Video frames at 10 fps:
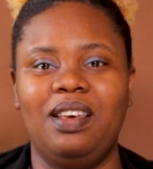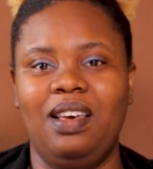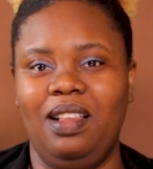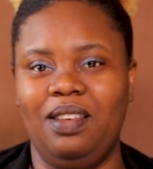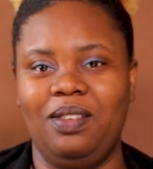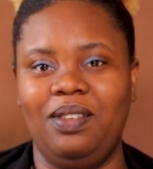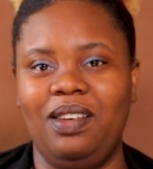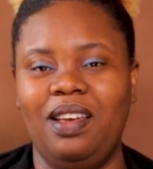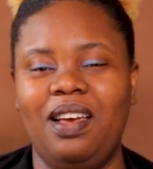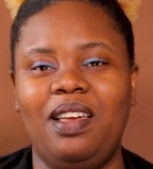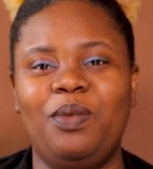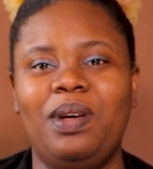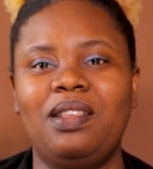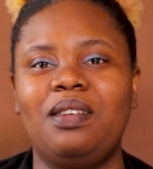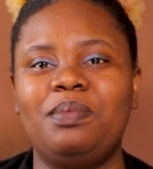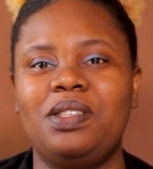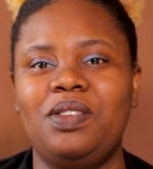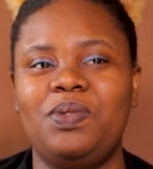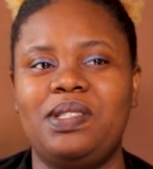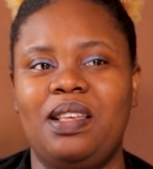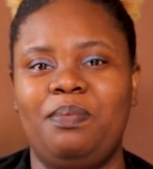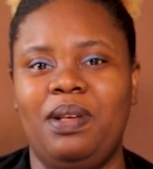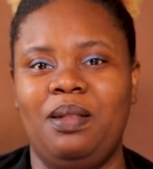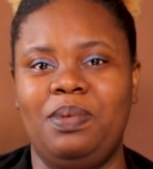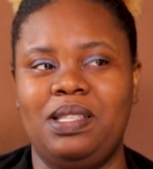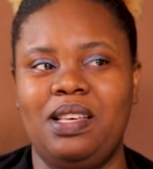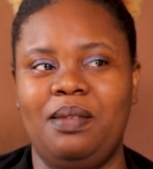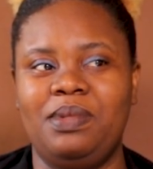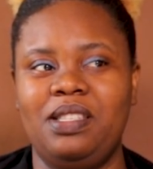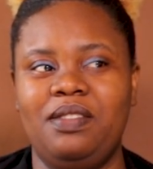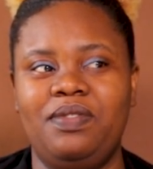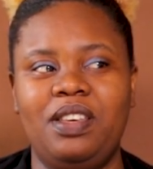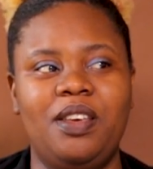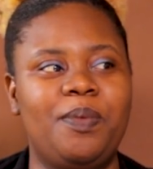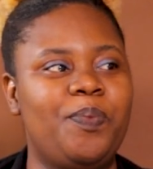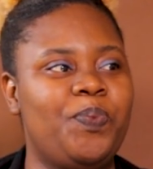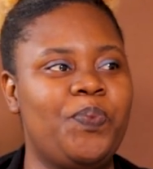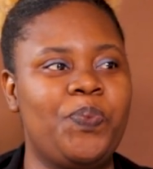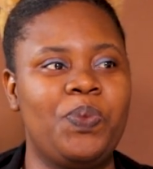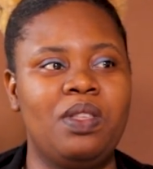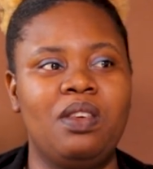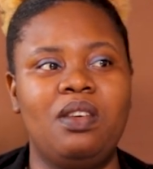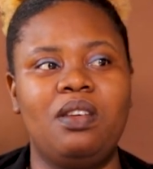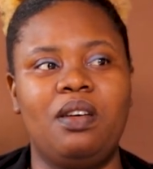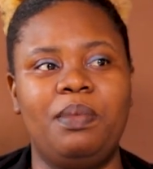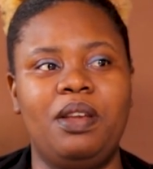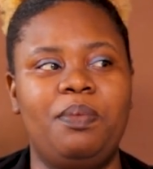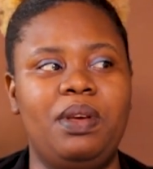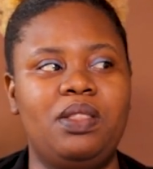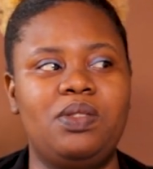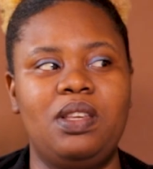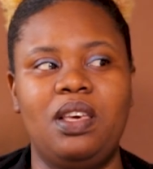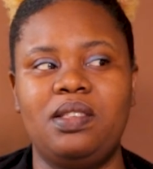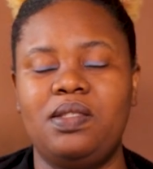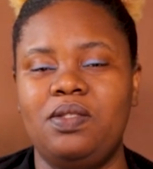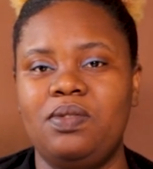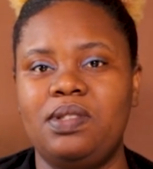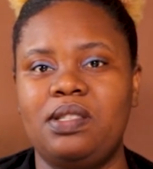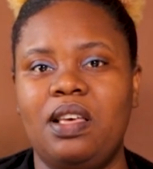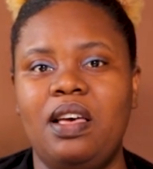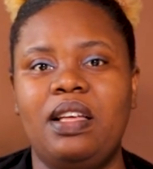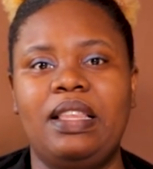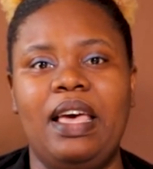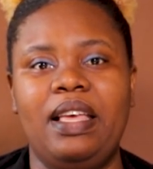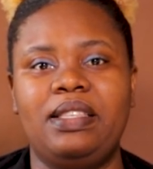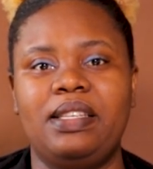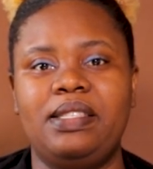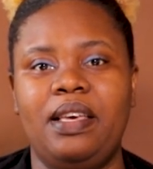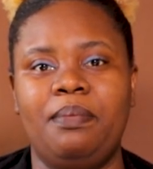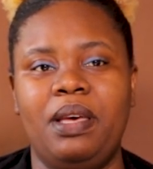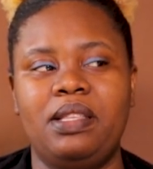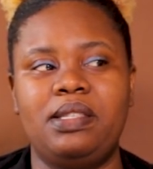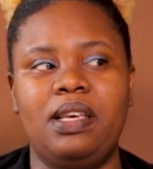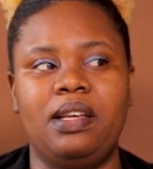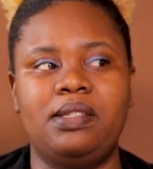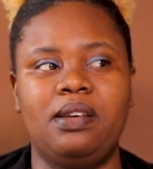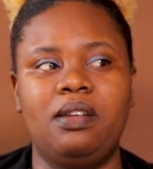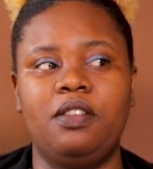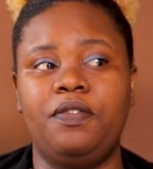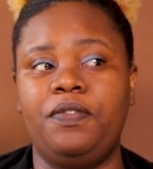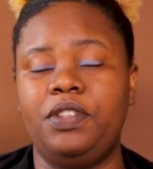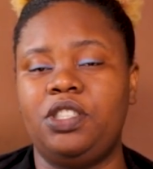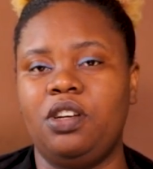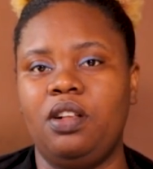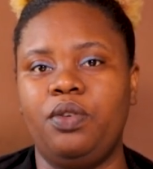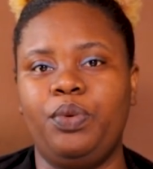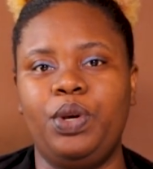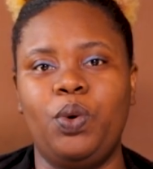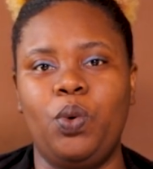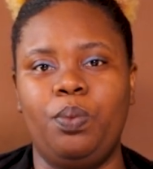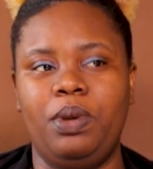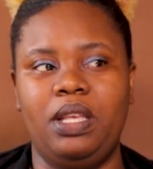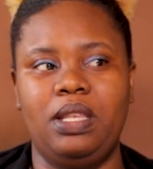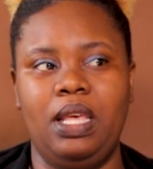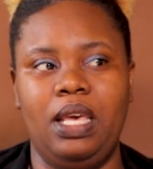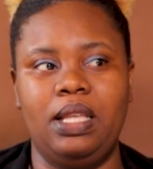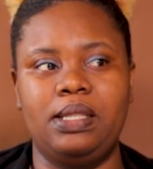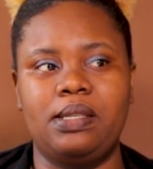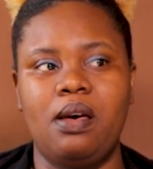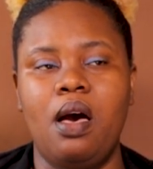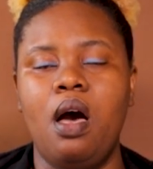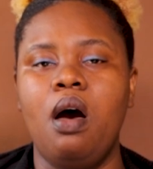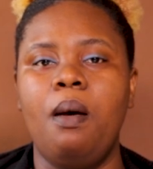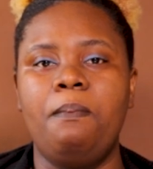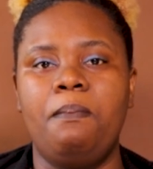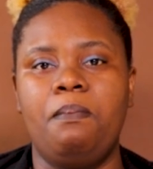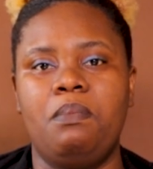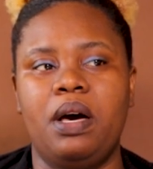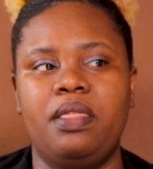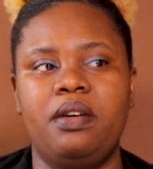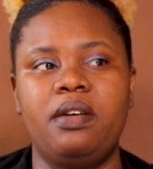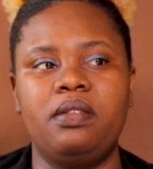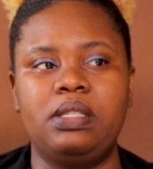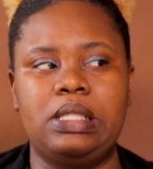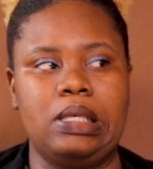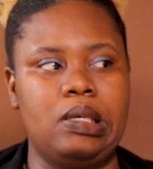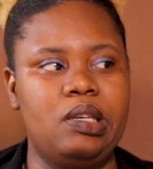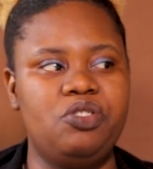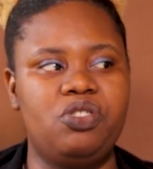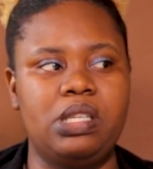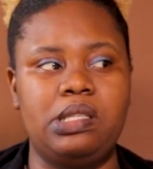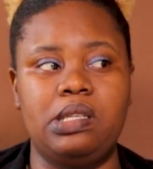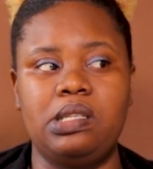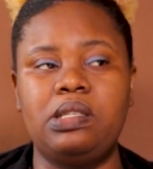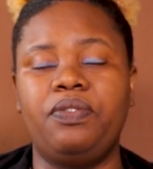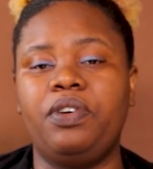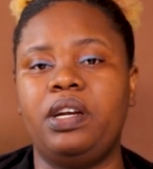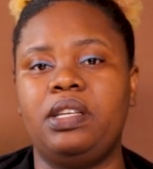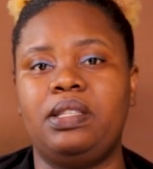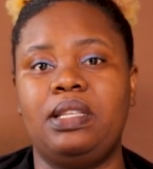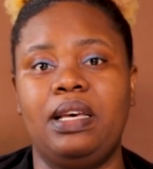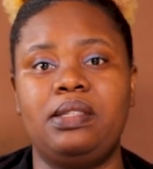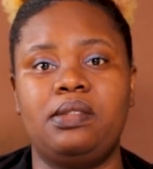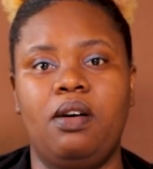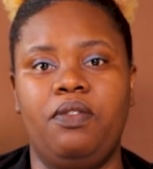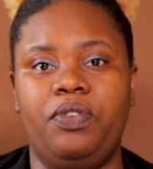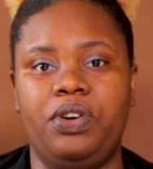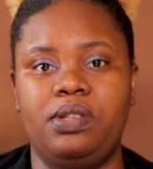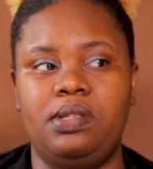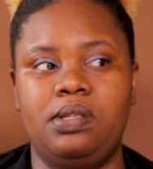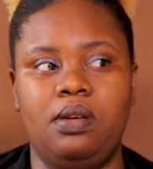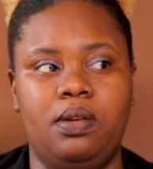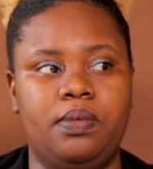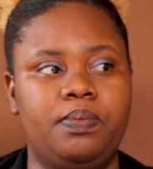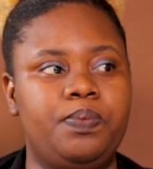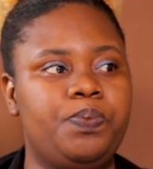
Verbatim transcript: Hello, and welcome to News and Pelpa Time TV. Coming up in today's news, the entertainment sector official reopening date. Mother seeking justice for the death of her son.